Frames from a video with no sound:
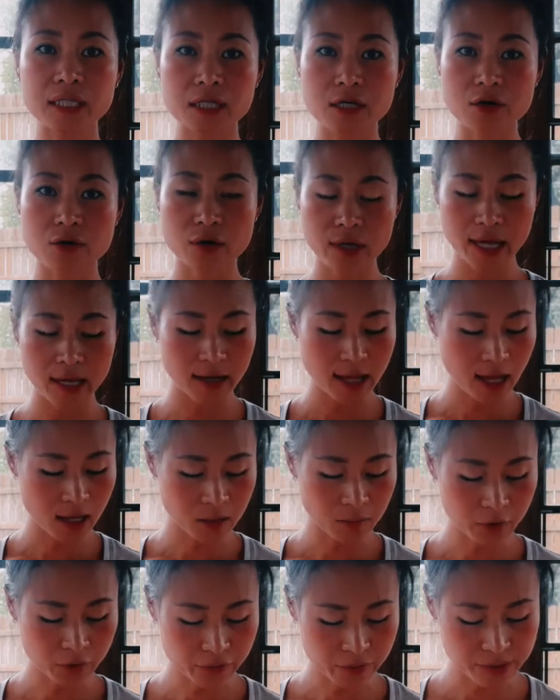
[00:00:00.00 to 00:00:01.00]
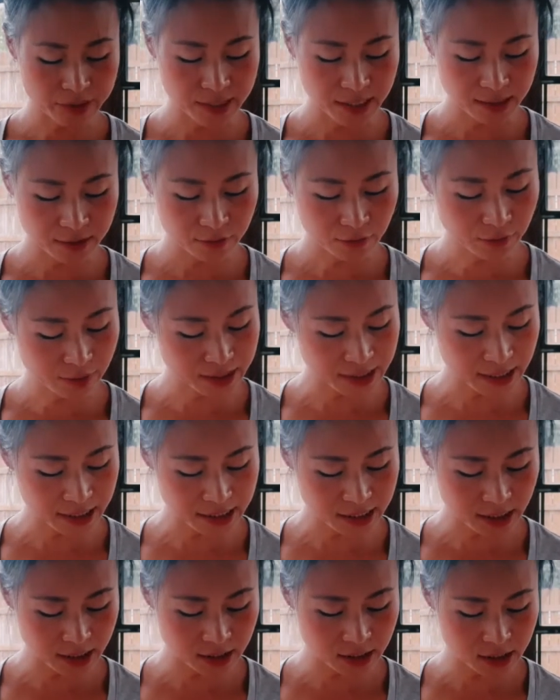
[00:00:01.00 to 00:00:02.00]
deer and animal
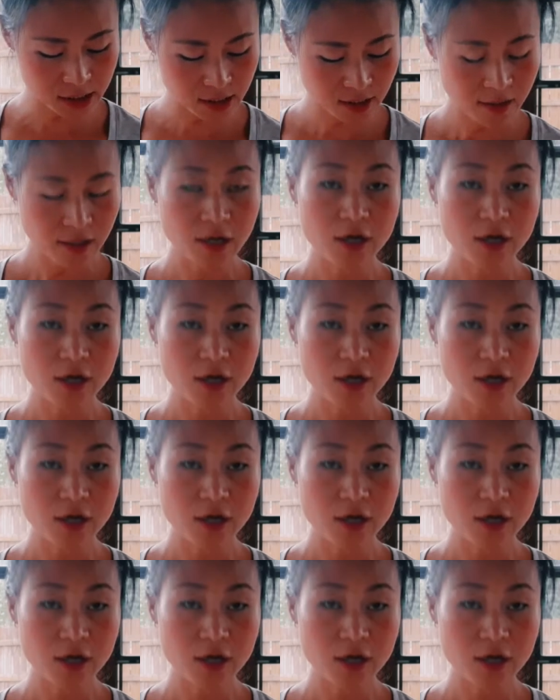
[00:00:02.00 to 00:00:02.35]
resistant.